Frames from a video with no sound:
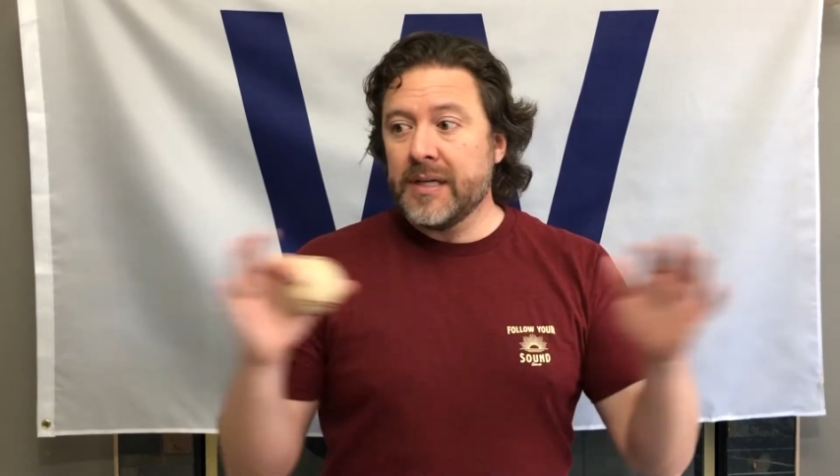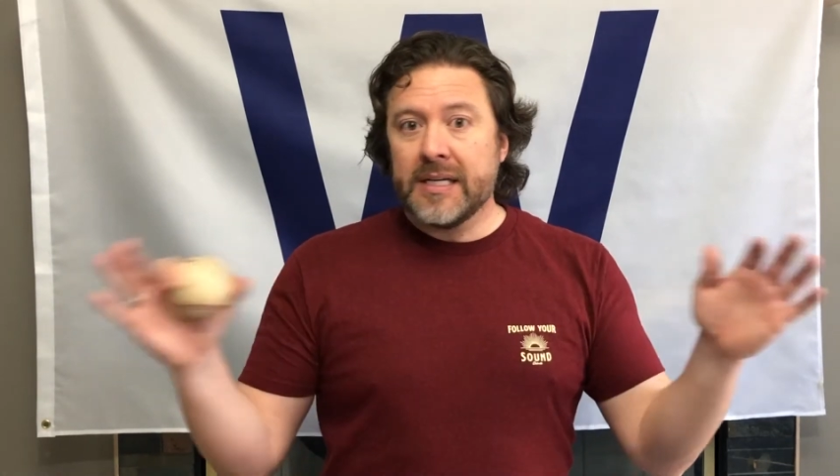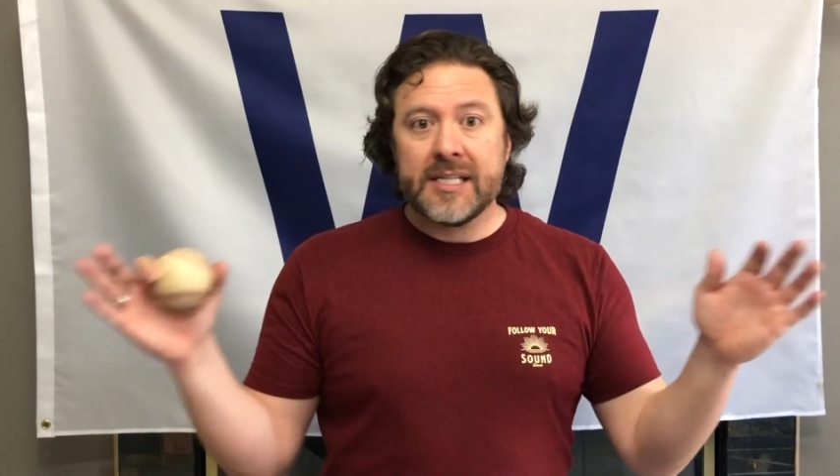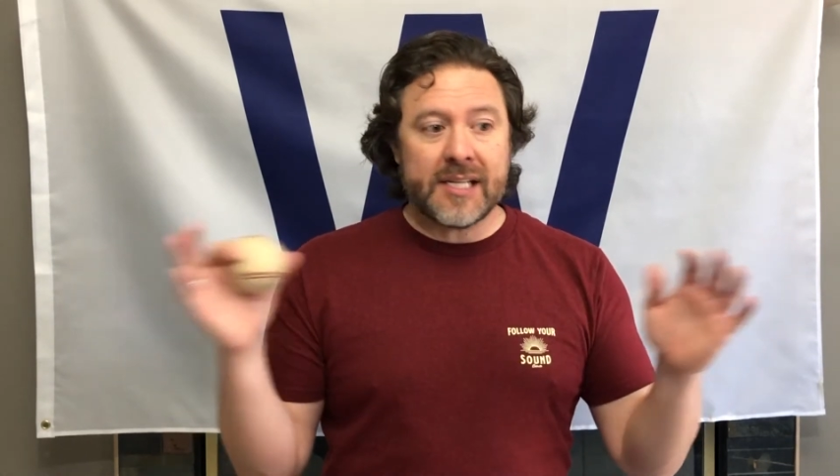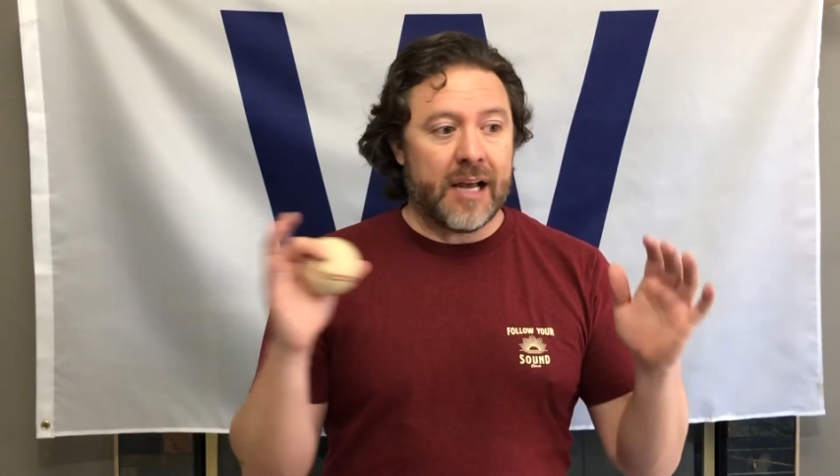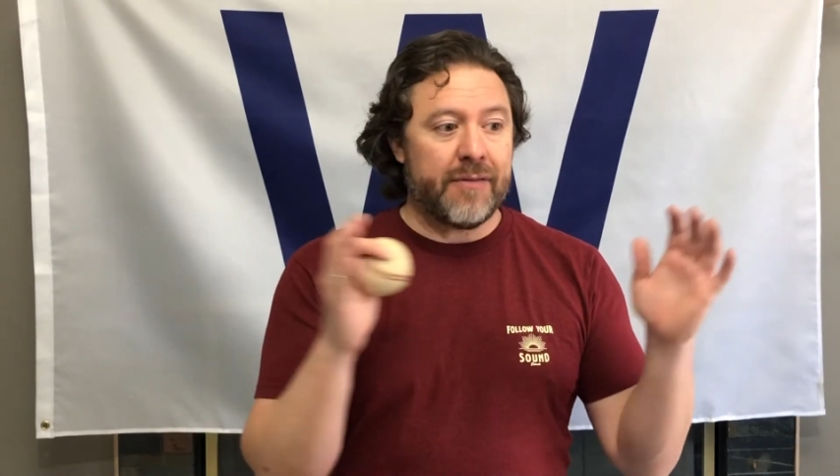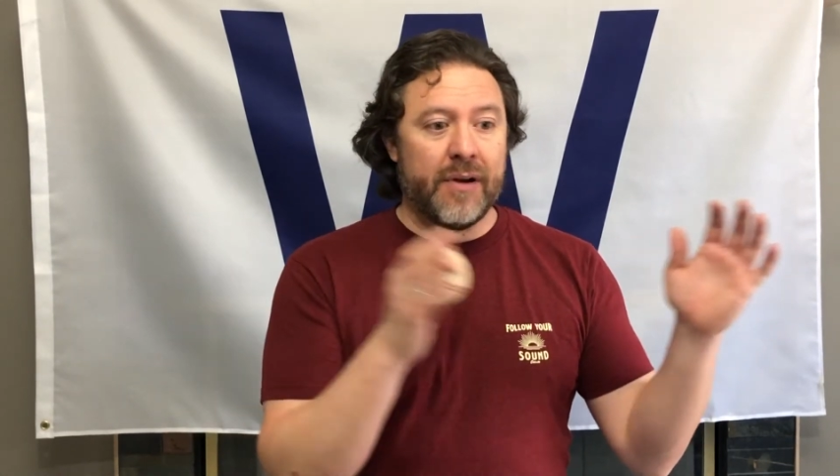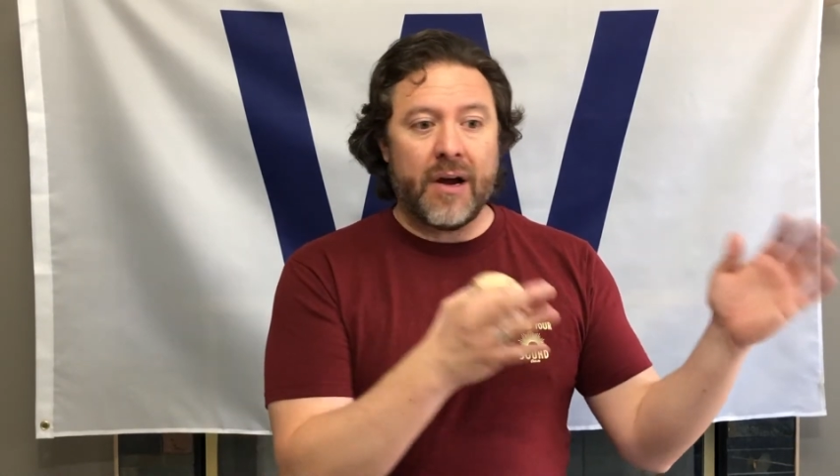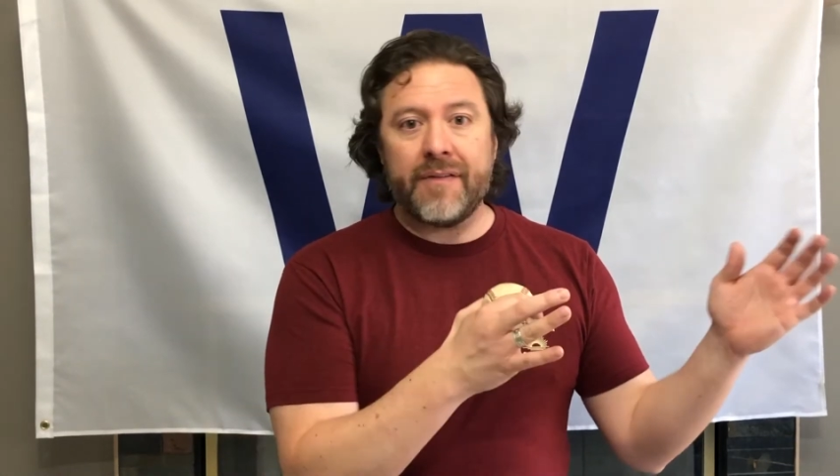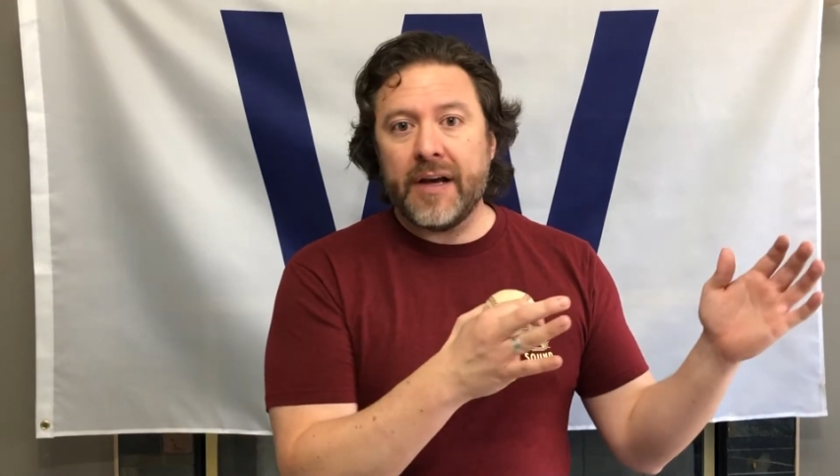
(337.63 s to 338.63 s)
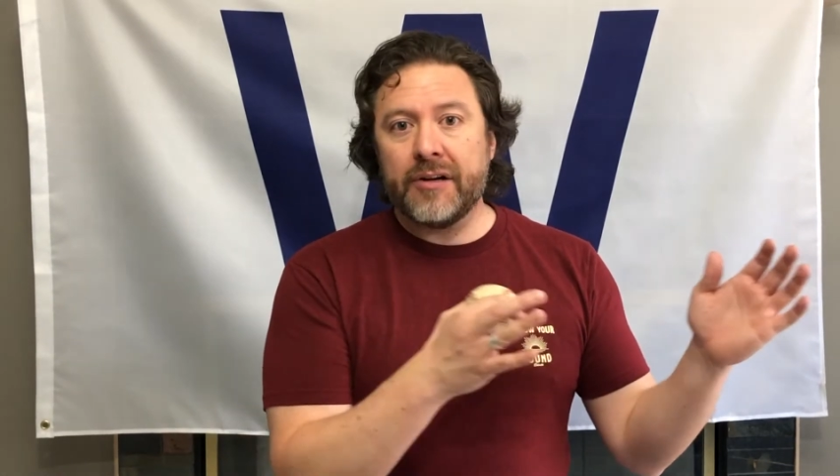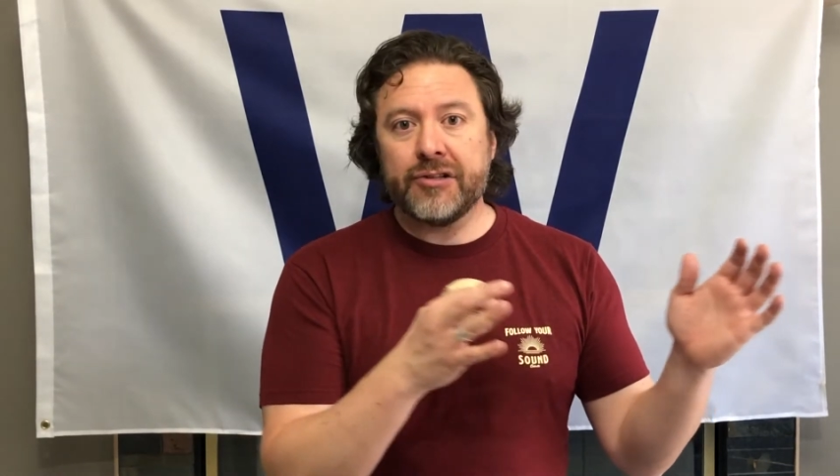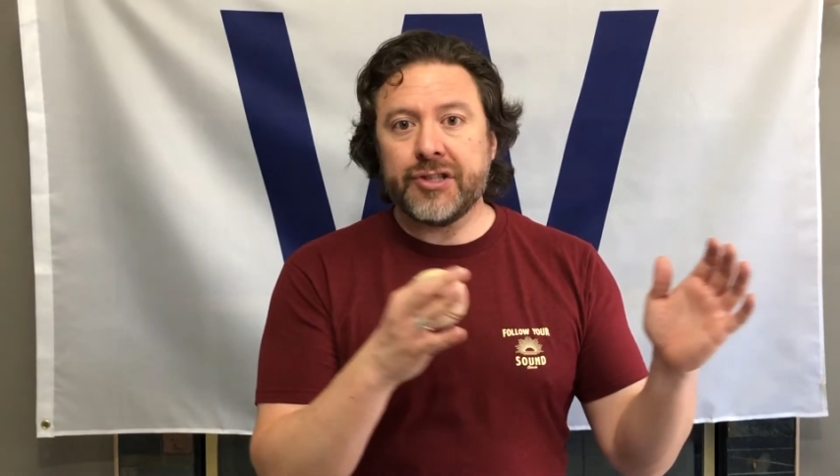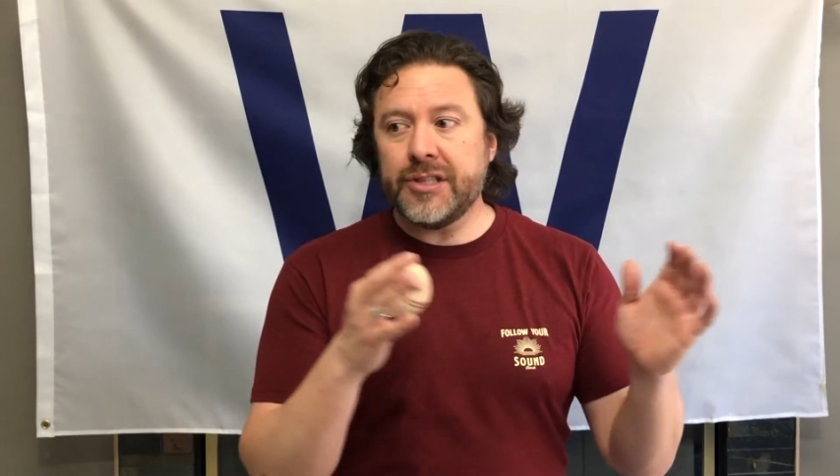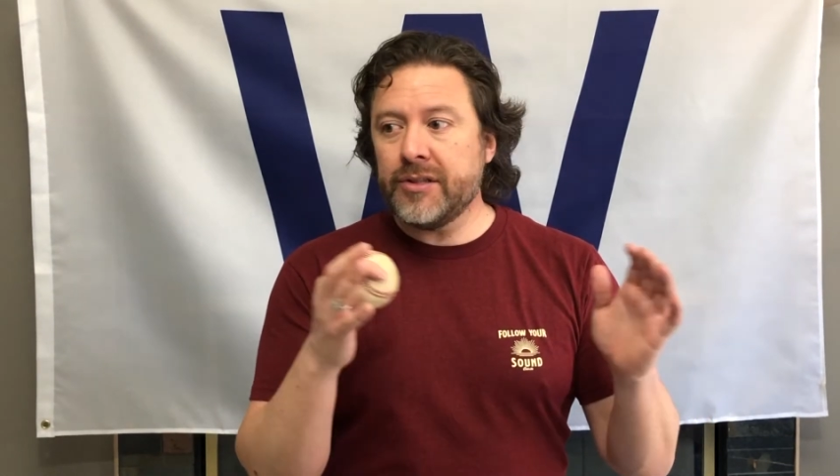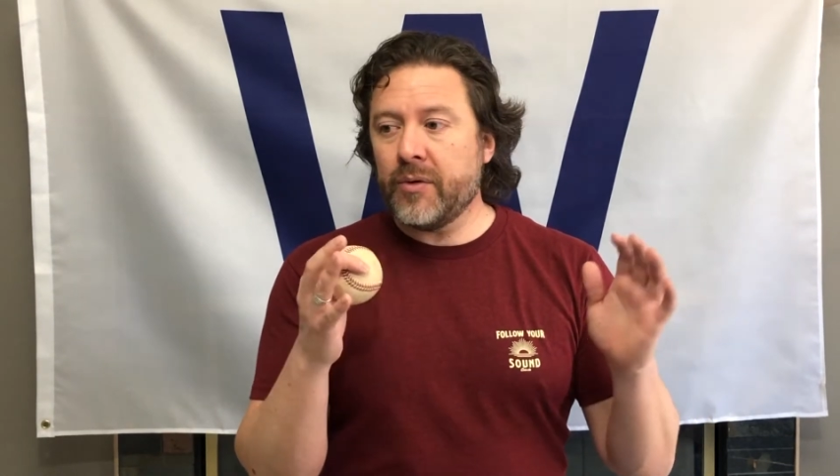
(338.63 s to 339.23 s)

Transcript: siphon off energy